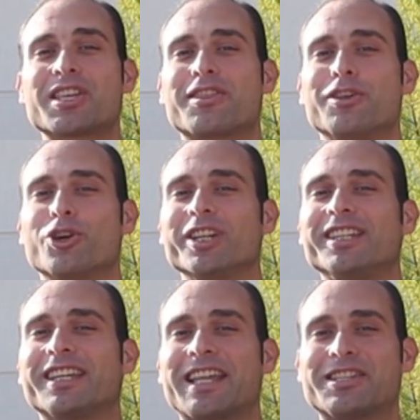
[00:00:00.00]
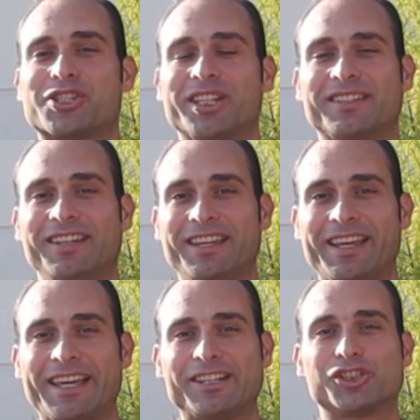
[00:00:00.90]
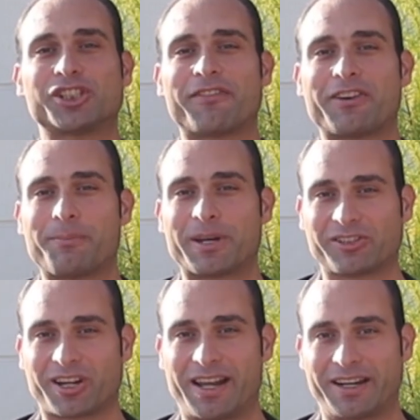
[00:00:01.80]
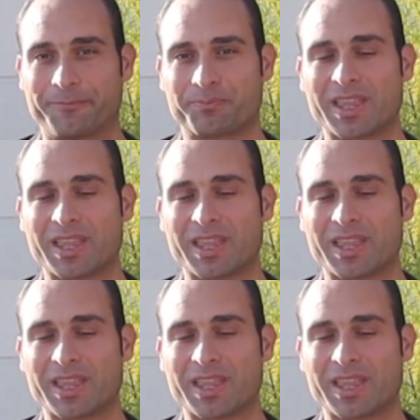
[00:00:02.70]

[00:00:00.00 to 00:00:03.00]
is a theoretical city in Shafa Badran,